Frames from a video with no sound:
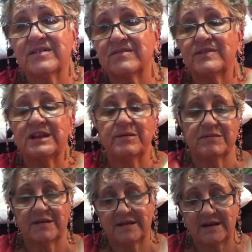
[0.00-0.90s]
really
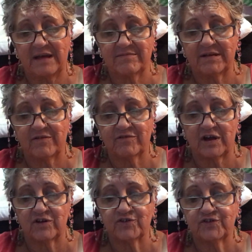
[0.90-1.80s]
out loud
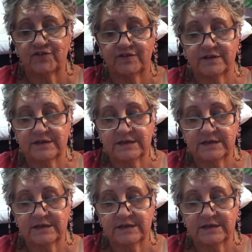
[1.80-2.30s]
colors.